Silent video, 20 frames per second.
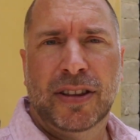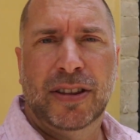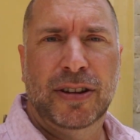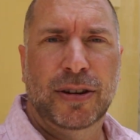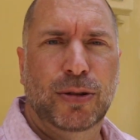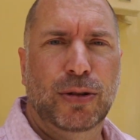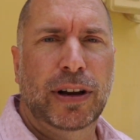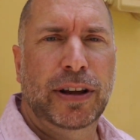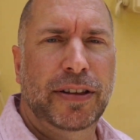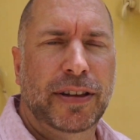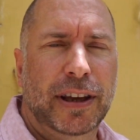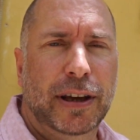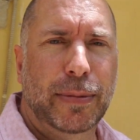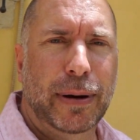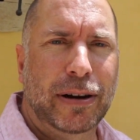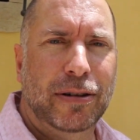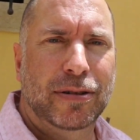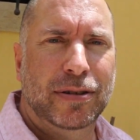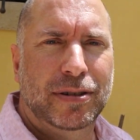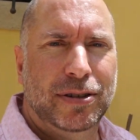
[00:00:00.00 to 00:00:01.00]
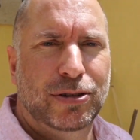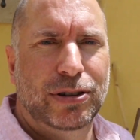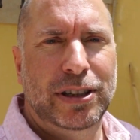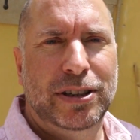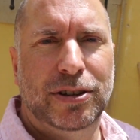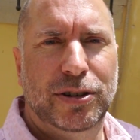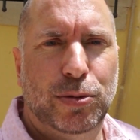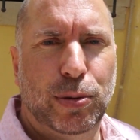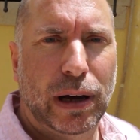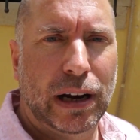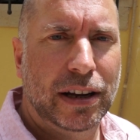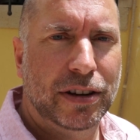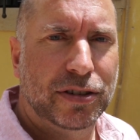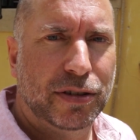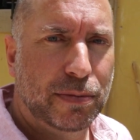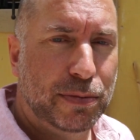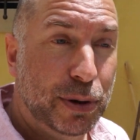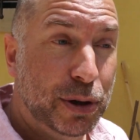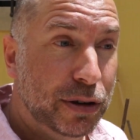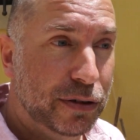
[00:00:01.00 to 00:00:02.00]
The great thing about Greece as well, there's
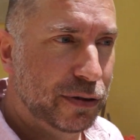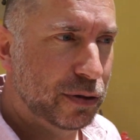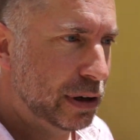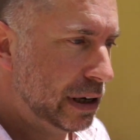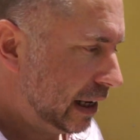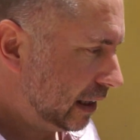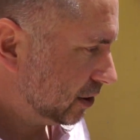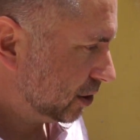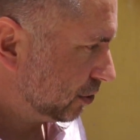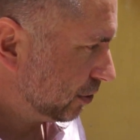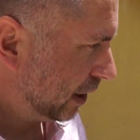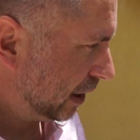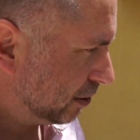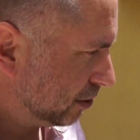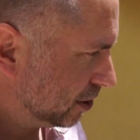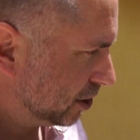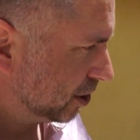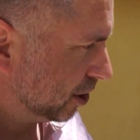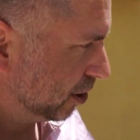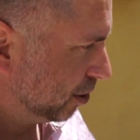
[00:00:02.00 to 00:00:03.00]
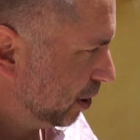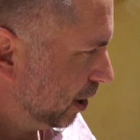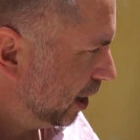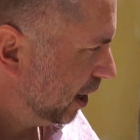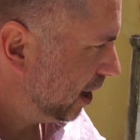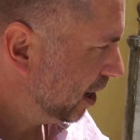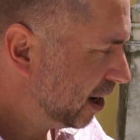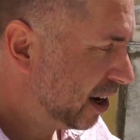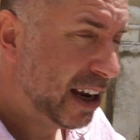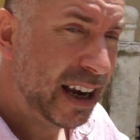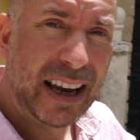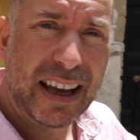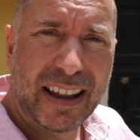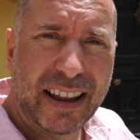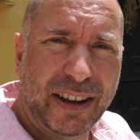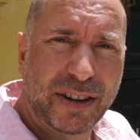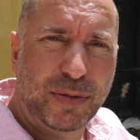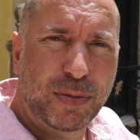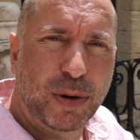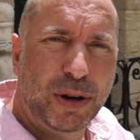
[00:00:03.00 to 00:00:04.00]
some beautiful cats around. So
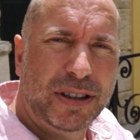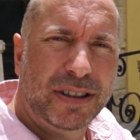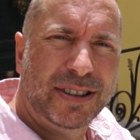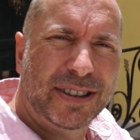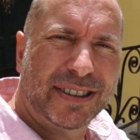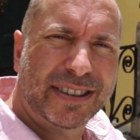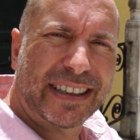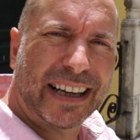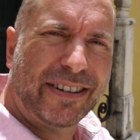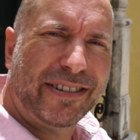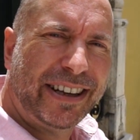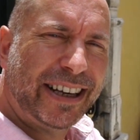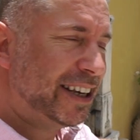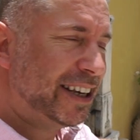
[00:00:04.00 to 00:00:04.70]
there's one just down